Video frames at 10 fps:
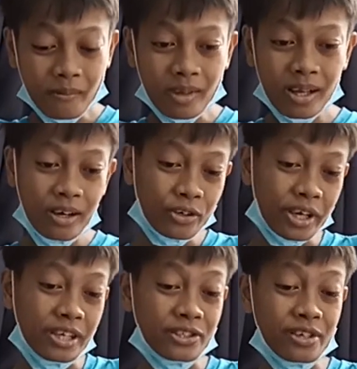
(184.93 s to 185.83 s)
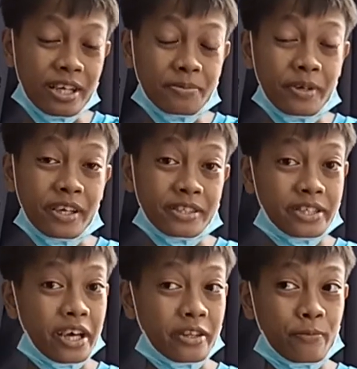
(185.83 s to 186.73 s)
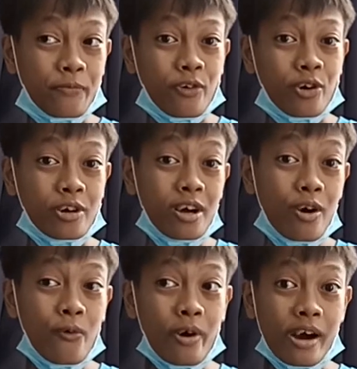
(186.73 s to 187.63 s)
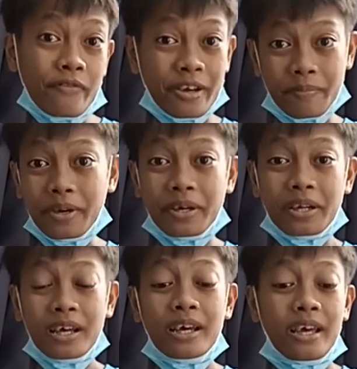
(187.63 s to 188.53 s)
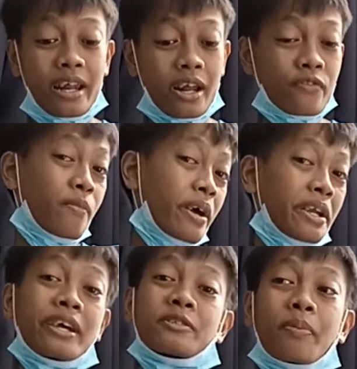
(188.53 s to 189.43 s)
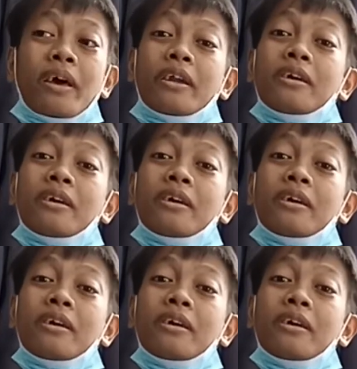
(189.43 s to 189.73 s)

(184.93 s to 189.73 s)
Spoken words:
Okay, so that's being said for where have I been, and now for my next plan.